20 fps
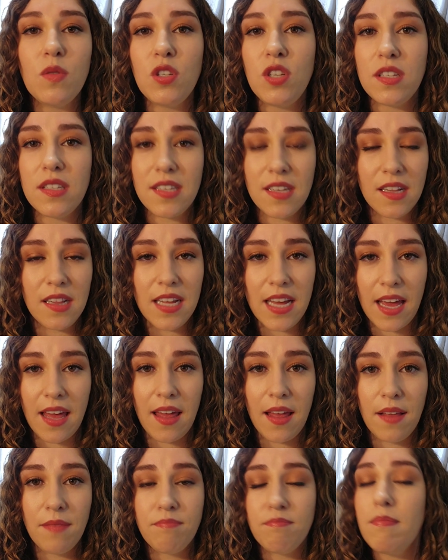will just
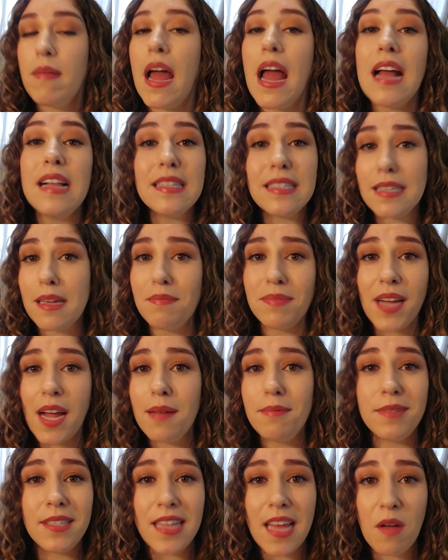click, and
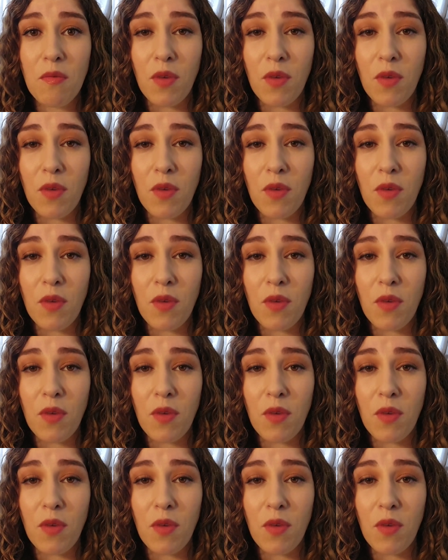sometimes they